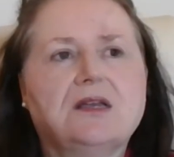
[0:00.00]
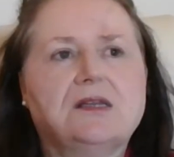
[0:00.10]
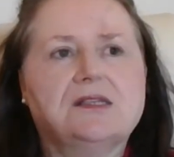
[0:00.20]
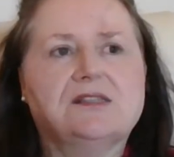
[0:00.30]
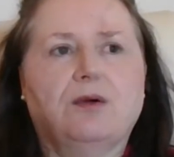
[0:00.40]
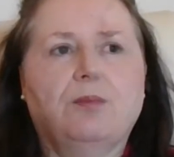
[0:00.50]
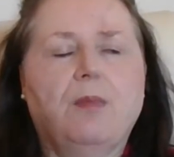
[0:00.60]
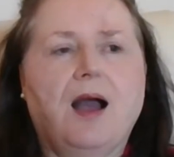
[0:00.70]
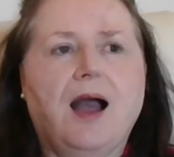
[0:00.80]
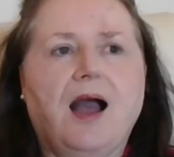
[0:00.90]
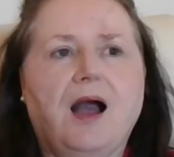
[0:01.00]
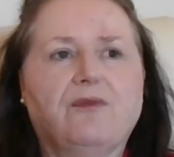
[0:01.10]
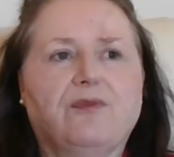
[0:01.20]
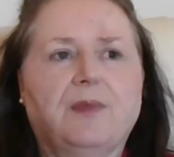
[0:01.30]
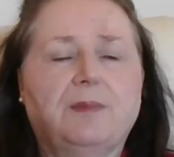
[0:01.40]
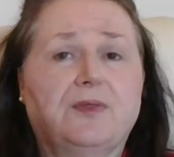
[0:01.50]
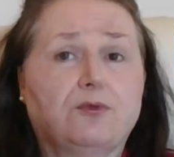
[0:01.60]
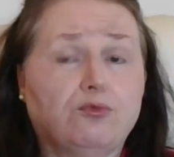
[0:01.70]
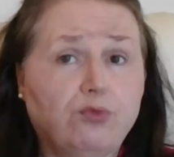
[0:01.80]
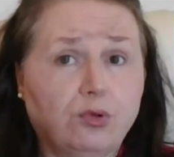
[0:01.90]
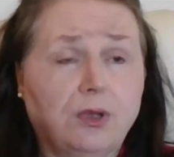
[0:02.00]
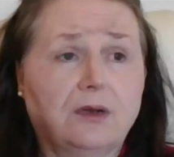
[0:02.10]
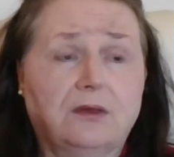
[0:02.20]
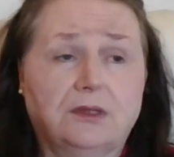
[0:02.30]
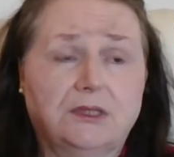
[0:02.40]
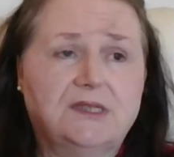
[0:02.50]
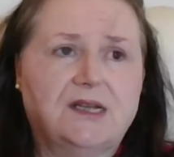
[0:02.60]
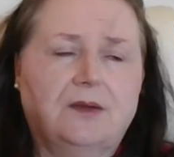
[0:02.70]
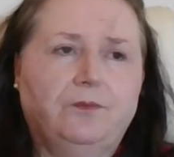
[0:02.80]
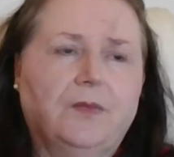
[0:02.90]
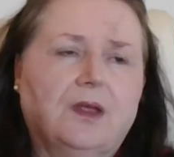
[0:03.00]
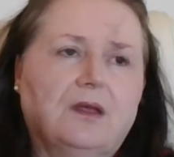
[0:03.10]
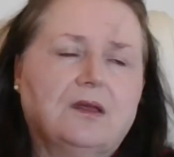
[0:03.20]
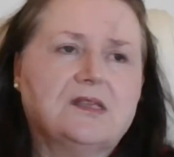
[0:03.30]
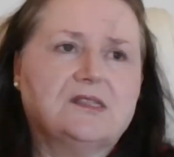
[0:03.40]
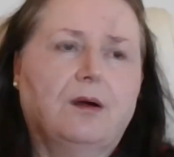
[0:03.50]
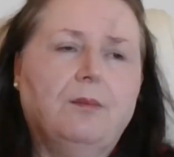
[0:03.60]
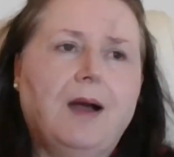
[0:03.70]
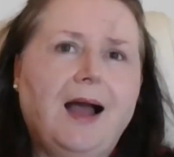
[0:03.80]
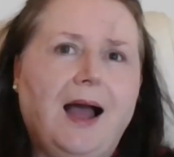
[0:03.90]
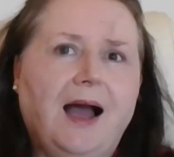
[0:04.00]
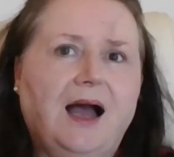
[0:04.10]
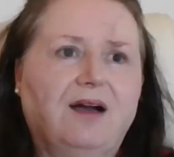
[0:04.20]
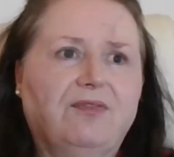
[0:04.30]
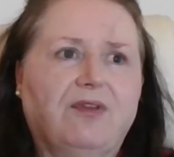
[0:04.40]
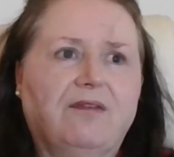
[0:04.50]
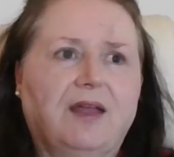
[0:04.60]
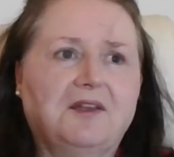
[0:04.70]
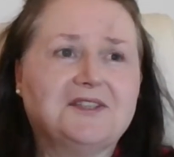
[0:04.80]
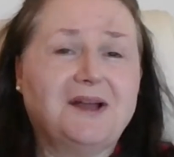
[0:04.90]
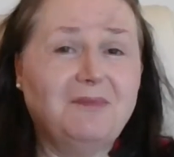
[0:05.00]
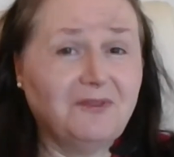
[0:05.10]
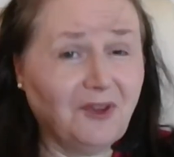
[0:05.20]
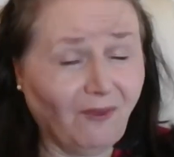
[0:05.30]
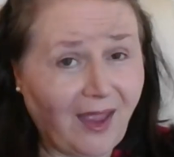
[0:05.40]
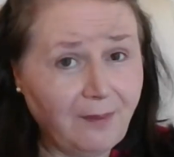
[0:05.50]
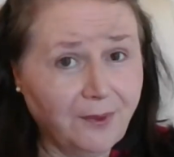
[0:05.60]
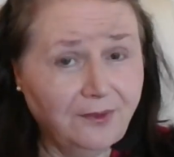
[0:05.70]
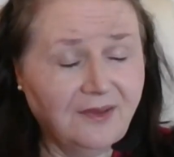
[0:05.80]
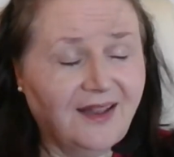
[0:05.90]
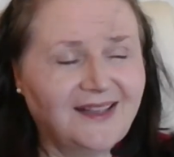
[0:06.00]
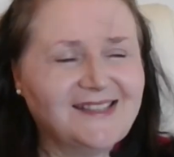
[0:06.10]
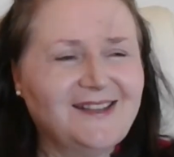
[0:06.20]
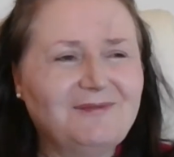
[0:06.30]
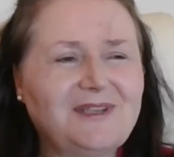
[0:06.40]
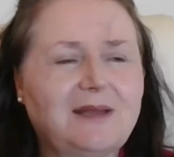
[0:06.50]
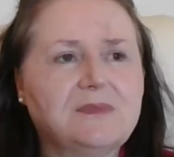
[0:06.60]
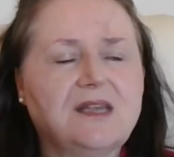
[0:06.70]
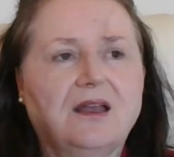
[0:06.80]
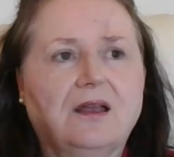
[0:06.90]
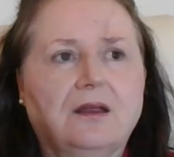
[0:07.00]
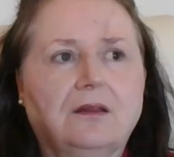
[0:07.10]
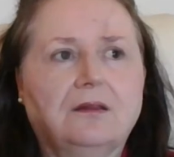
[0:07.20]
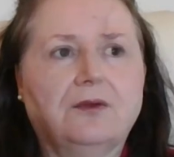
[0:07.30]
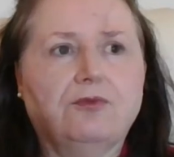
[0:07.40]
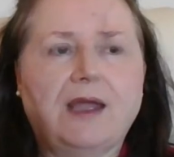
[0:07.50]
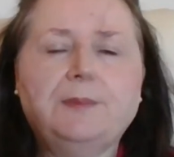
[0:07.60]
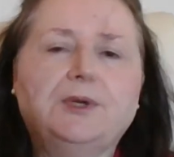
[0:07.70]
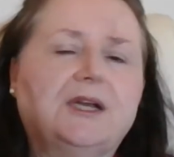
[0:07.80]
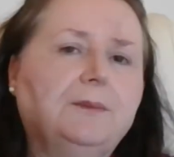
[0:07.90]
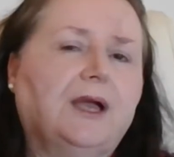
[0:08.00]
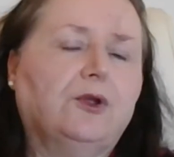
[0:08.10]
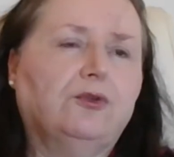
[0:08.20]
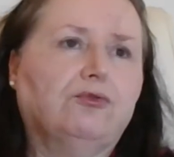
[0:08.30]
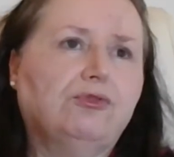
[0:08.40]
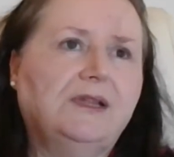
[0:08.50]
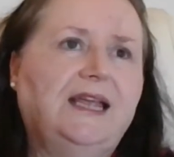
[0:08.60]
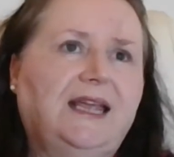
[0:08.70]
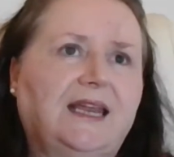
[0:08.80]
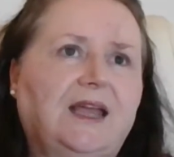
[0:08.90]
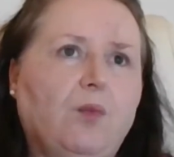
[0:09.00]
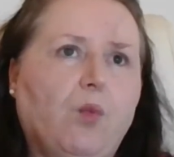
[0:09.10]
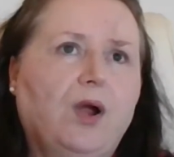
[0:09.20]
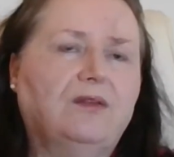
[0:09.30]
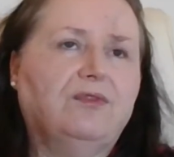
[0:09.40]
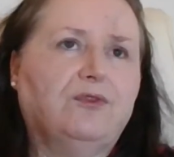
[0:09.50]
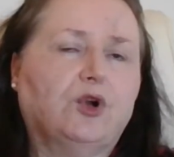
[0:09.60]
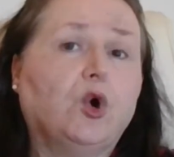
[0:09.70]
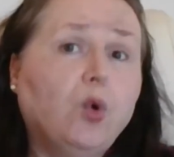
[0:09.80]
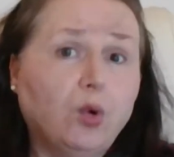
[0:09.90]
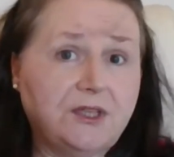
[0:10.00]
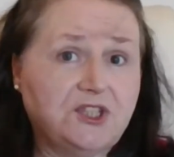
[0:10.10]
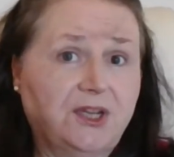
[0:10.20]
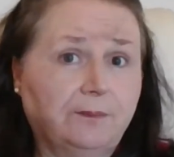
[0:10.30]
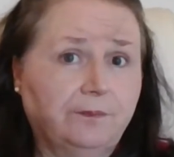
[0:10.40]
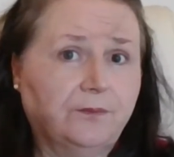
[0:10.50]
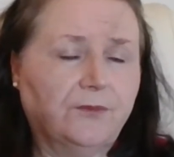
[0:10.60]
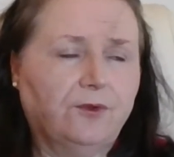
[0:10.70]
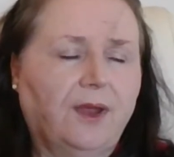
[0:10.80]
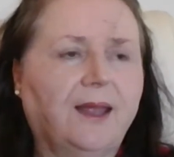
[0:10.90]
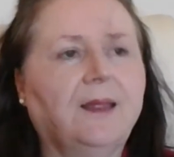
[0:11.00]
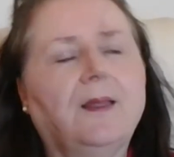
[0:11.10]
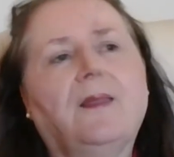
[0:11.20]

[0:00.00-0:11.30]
Some have maybe the ruler, the leader. Some have the rebel, and sometimes the rebel can be a really great one for coaching, right?